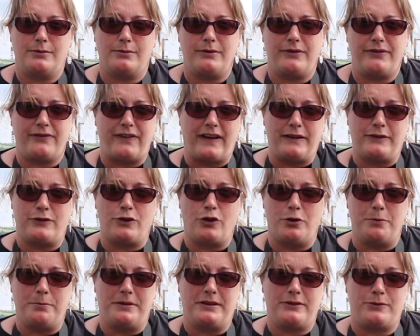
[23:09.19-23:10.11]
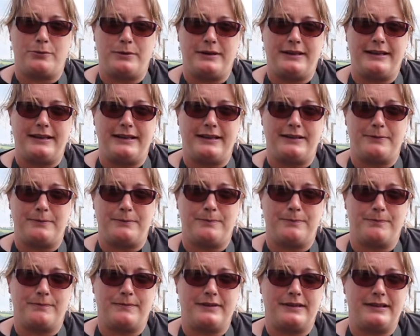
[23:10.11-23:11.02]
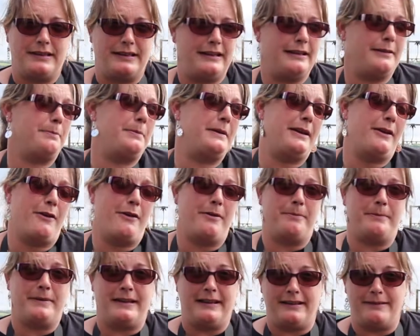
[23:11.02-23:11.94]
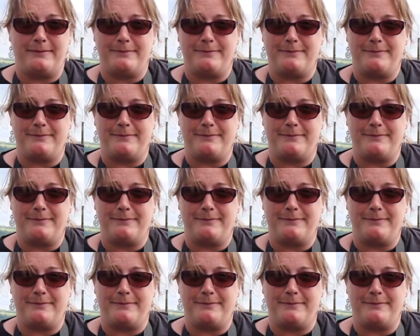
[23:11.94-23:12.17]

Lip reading: we found Thomas, we did. He's behind me.